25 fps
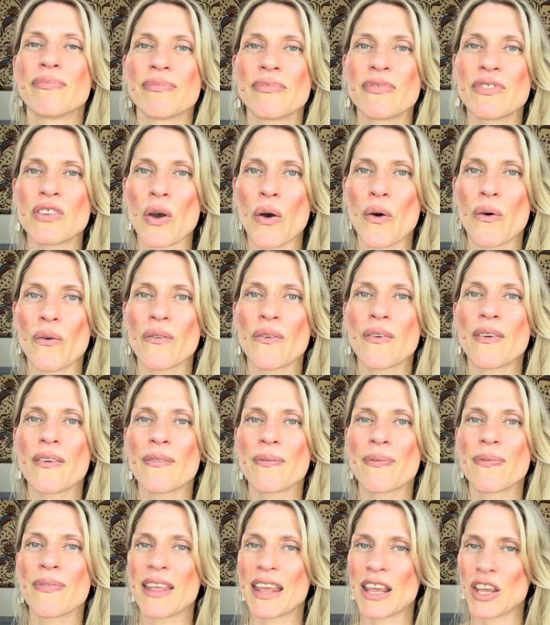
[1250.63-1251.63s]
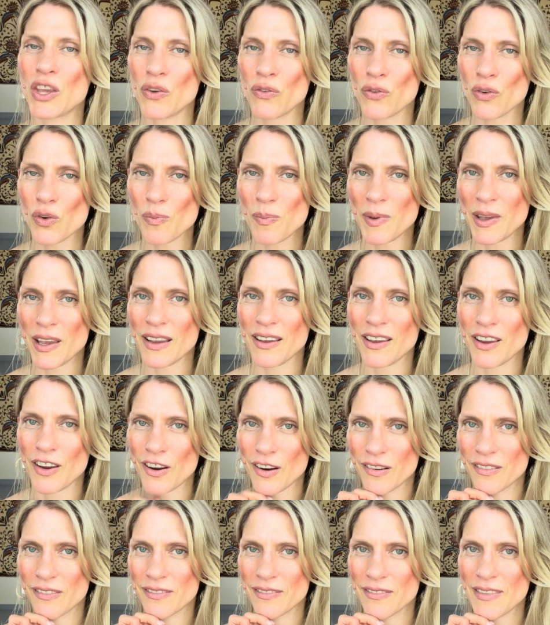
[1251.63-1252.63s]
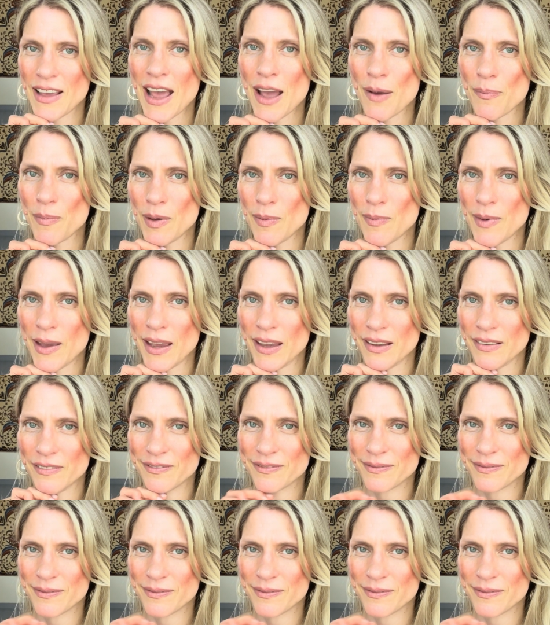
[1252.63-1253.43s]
So thank you for being here. Happy May.